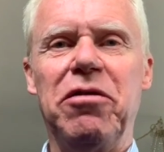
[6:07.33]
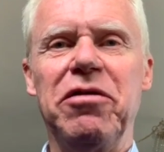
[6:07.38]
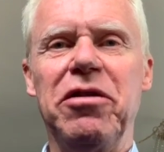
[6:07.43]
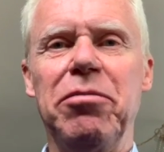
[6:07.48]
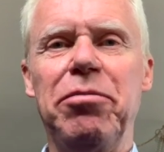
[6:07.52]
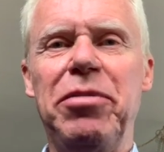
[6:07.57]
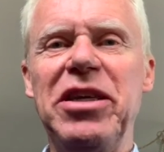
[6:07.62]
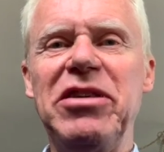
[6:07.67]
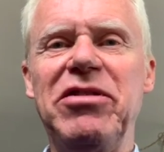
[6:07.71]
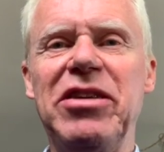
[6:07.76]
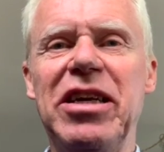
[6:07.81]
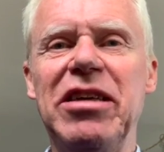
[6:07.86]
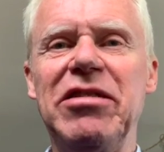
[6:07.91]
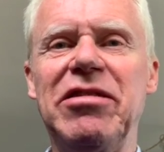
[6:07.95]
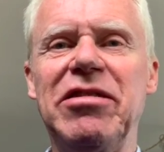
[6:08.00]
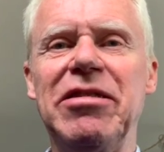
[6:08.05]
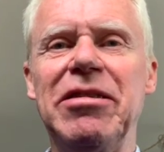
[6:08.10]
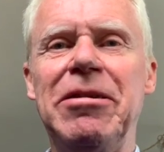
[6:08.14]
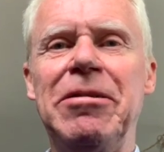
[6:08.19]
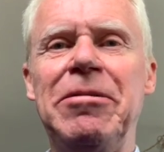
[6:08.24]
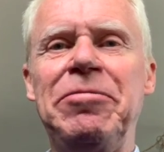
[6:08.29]

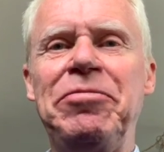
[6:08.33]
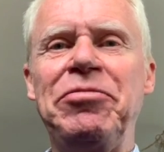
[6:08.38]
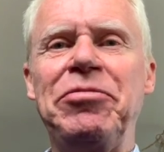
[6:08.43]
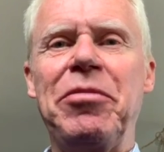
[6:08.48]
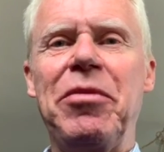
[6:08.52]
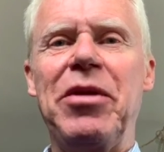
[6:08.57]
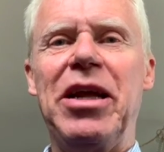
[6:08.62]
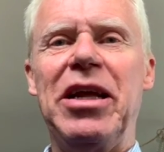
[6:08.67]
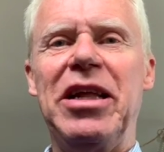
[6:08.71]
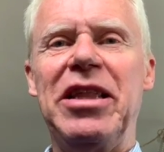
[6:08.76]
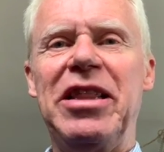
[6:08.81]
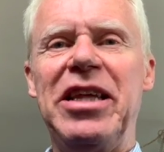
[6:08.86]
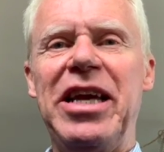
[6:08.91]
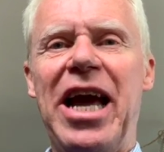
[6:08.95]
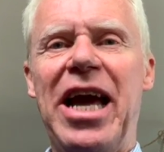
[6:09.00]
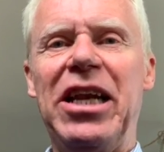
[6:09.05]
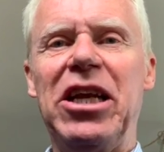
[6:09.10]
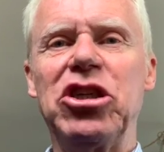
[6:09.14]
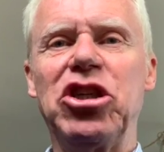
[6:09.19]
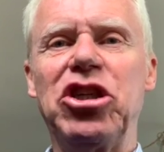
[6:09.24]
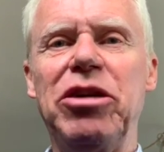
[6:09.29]
business, the
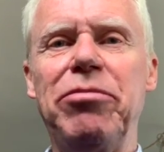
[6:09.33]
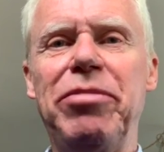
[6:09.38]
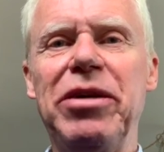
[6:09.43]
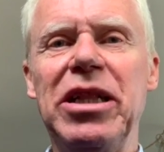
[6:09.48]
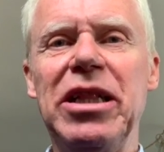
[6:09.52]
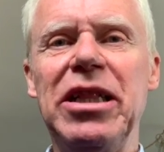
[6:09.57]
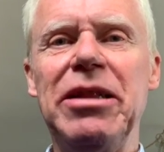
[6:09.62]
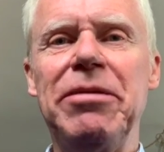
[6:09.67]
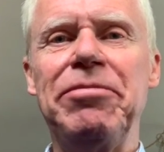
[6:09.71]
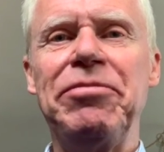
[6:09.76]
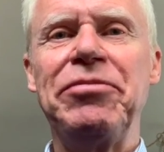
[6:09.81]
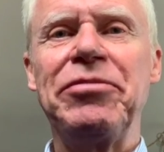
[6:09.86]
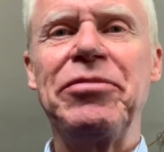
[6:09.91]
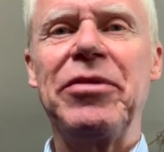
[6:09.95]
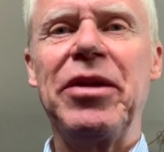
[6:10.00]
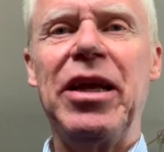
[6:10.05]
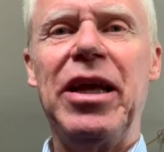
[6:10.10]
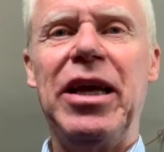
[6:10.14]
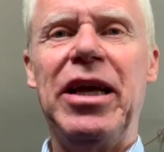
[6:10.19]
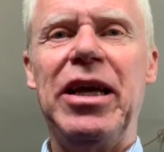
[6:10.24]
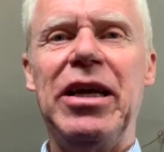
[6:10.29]
energy bill,
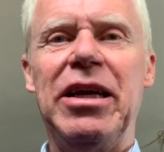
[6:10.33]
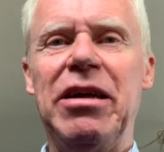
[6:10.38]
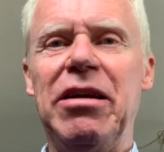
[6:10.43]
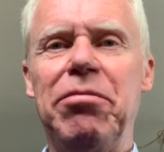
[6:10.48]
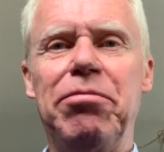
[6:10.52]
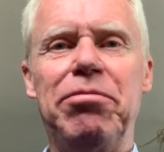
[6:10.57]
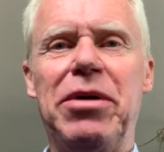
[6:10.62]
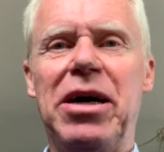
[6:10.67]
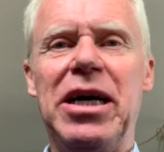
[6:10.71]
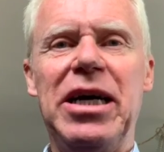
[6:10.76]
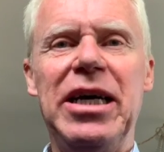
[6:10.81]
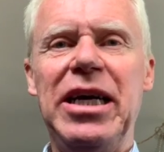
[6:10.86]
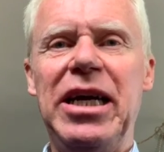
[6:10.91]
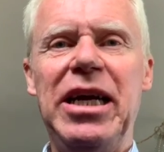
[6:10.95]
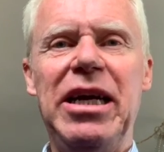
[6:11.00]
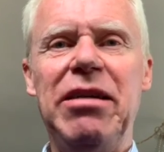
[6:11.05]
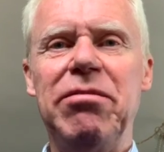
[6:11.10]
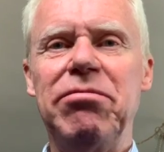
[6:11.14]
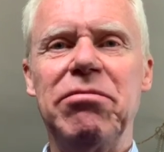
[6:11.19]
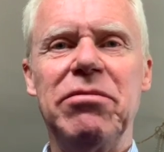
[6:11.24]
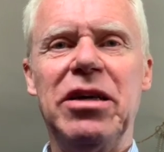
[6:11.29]

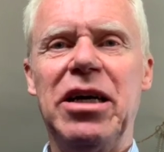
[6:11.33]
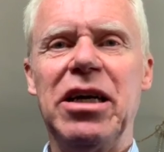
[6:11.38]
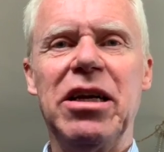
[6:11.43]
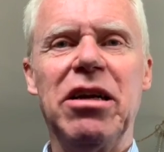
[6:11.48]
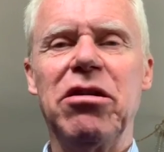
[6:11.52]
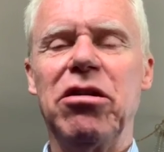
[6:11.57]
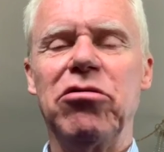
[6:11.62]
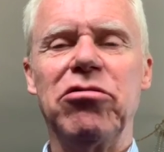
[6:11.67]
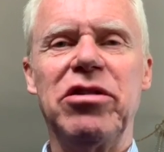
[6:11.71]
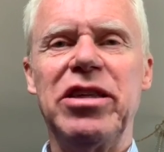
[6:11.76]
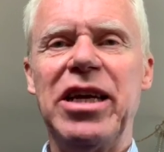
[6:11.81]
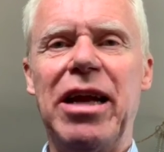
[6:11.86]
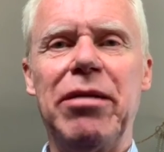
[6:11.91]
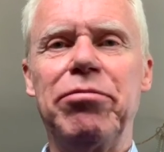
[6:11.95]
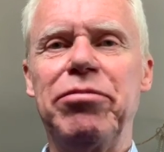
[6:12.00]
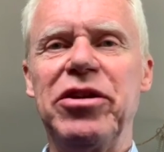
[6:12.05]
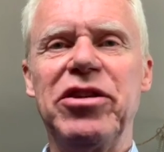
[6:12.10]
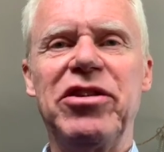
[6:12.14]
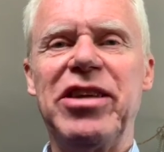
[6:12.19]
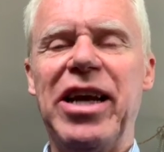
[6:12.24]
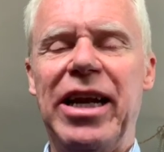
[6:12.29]
by, I don't know,
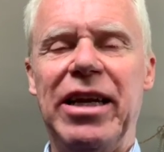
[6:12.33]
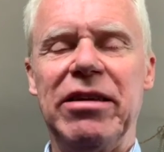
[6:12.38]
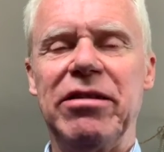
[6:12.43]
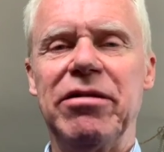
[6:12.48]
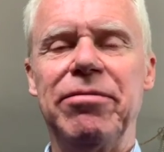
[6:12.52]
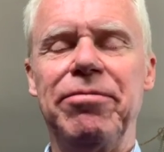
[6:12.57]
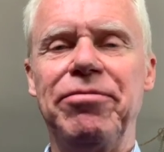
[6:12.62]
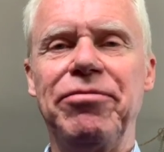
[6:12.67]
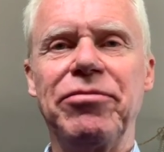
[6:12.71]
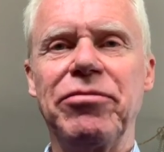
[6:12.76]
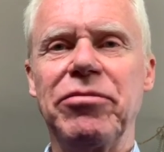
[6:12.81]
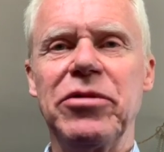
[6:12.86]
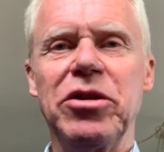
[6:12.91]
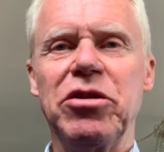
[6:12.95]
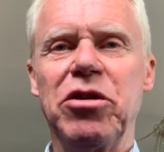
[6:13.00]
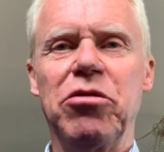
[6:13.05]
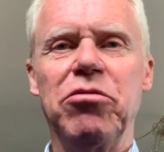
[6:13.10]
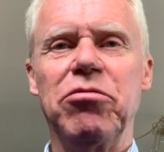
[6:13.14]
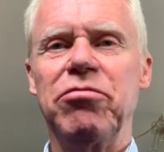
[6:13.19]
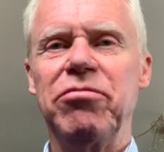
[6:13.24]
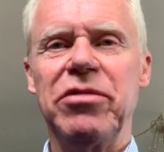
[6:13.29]
10%.
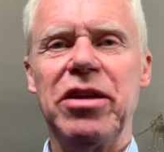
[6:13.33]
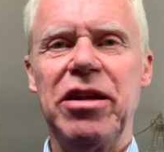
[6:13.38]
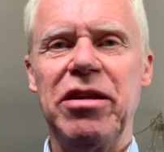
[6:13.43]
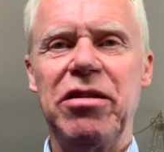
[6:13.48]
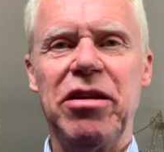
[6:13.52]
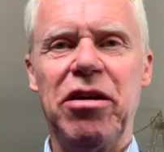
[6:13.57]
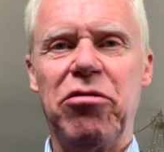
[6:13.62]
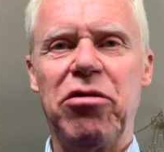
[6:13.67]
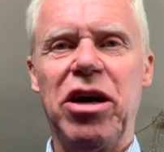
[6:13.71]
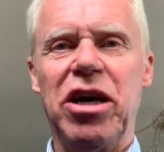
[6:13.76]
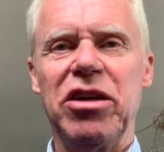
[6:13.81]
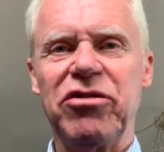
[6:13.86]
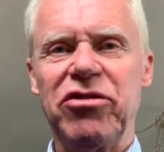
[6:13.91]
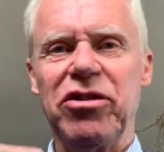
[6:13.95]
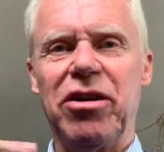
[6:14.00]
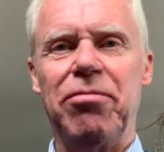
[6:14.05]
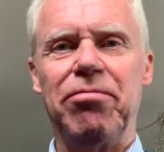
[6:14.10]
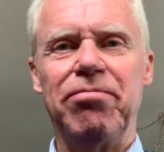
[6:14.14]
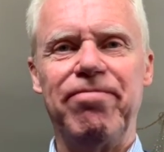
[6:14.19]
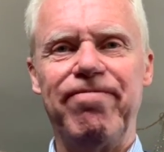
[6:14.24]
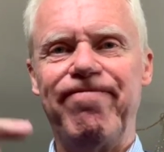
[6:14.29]
So there are
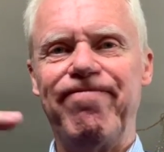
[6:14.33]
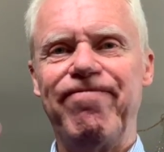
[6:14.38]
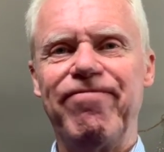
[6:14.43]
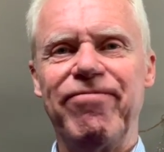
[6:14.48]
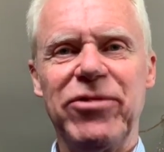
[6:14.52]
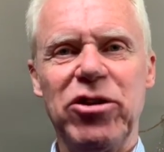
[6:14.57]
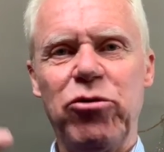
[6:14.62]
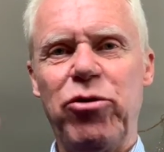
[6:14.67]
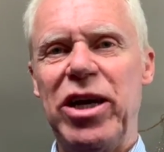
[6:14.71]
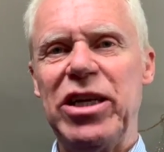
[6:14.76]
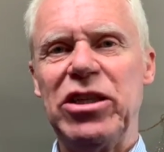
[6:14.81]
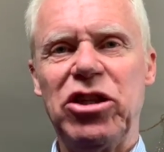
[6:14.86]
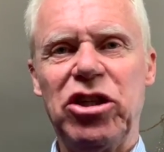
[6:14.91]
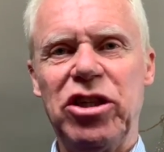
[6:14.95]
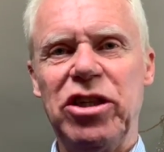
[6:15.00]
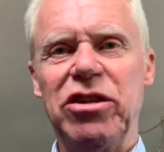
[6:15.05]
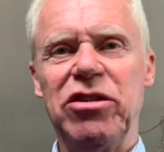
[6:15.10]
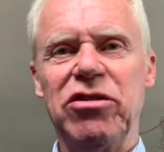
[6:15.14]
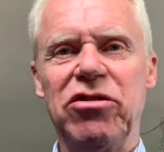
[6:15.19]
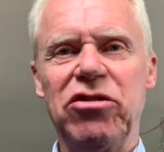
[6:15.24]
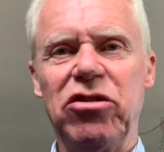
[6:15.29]
some
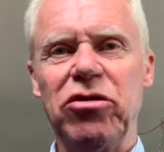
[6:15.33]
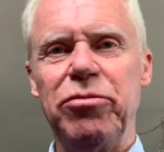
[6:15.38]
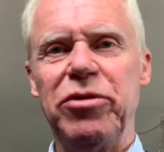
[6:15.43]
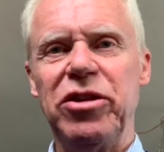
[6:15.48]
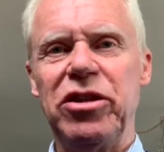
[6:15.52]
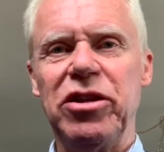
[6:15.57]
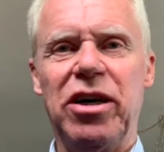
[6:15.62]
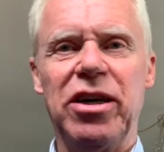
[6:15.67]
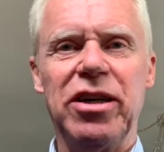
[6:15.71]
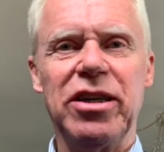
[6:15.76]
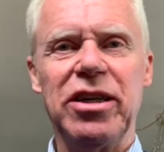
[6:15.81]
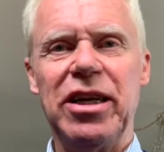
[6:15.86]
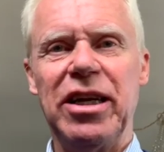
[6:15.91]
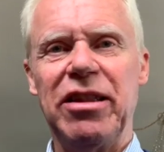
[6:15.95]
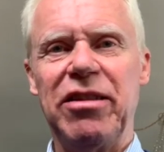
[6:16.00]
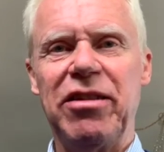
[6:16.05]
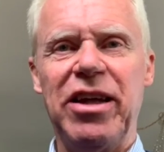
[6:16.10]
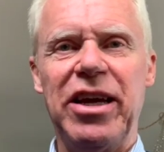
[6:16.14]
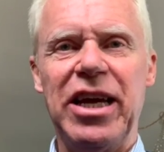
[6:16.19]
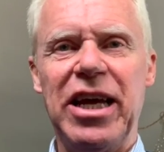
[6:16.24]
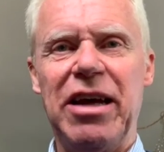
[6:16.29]
questions to be done,
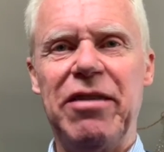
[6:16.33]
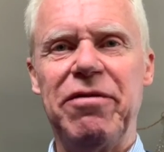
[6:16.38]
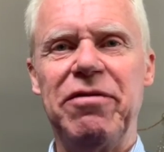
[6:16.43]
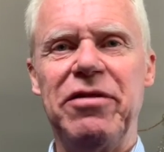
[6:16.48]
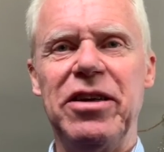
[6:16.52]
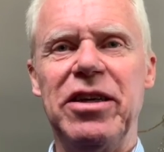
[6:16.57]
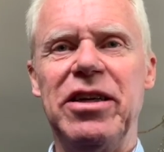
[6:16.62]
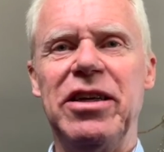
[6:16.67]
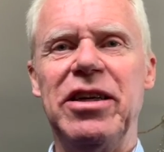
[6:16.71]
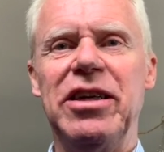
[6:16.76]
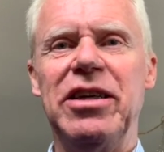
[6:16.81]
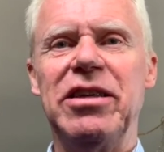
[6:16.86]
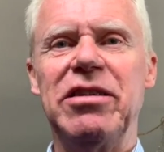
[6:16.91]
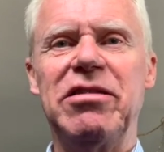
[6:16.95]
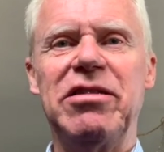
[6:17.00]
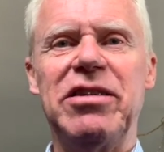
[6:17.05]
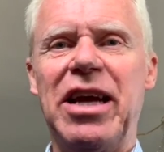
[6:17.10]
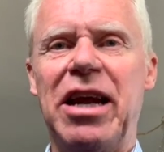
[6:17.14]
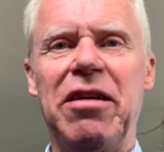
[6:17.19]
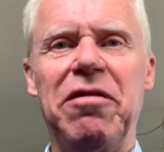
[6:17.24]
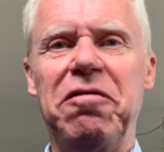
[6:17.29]
and they have
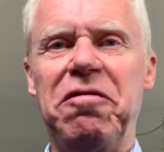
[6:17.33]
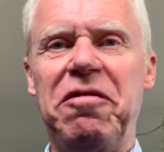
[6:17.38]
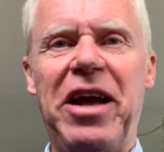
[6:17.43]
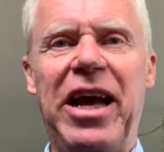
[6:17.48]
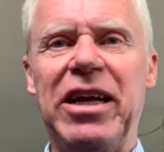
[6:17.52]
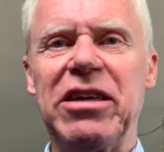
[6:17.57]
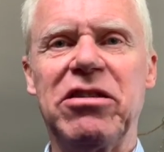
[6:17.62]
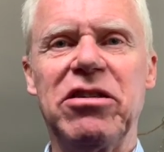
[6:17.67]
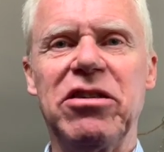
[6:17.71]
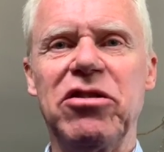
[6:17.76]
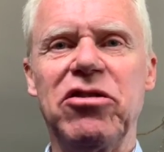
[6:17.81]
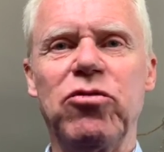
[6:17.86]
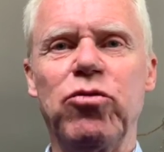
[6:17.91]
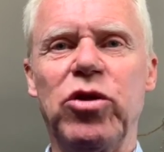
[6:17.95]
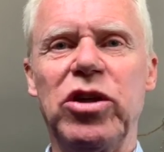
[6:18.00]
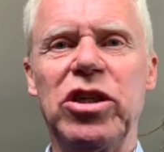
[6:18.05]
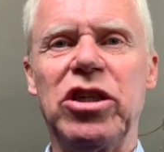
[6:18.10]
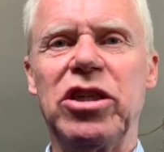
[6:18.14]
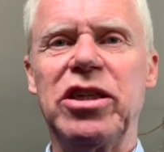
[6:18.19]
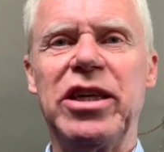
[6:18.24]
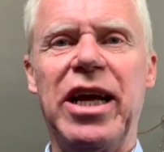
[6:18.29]
10 factors
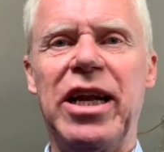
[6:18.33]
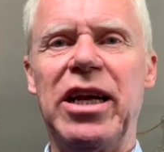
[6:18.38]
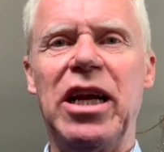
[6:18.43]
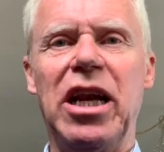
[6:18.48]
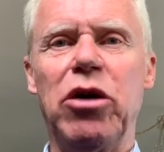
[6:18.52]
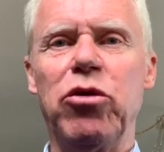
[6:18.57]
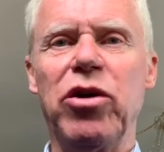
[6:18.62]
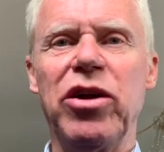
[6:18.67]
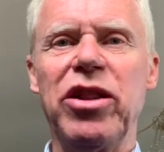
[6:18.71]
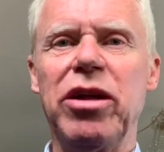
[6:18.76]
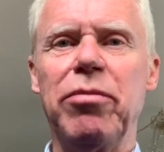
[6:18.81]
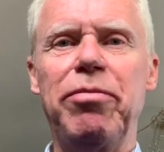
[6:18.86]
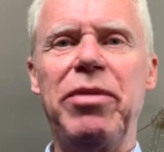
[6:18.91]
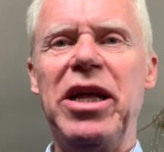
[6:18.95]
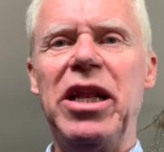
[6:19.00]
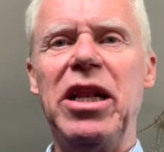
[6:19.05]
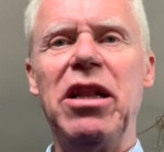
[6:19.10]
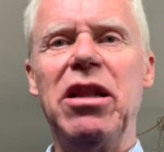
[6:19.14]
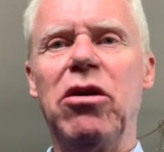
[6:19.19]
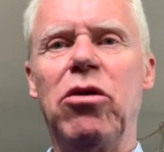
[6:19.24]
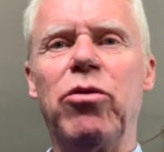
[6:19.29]
which can lower the
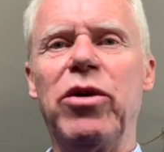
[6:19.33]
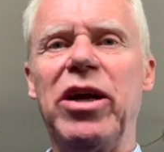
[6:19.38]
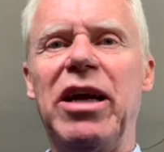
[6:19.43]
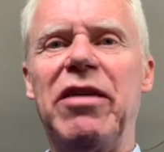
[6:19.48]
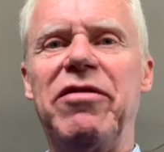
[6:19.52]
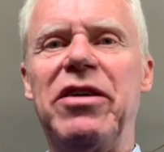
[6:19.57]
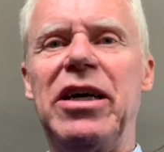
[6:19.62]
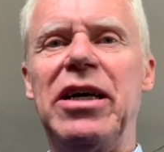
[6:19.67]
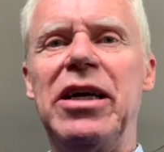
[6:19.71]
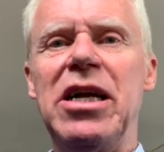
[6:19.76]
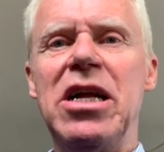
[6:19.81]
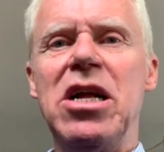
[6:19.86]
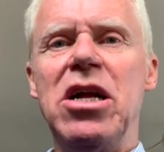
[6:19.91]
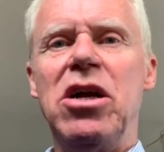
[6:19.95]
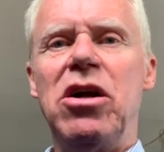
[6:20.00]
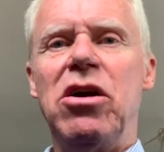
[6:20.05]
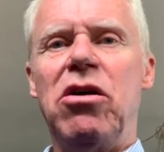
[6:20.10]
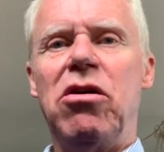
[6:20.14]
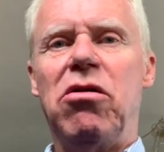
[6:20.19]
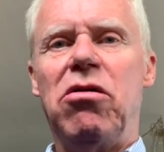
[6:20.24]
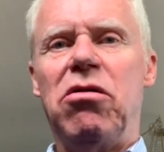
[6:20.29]
bill or whatever.
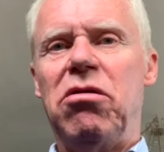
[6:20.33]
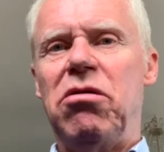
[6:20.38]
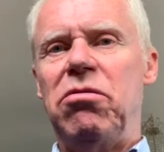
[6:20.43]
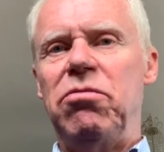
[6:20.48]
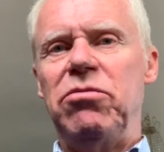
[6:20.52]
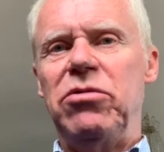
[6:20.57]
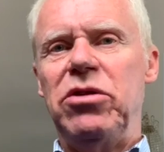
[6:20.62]
Or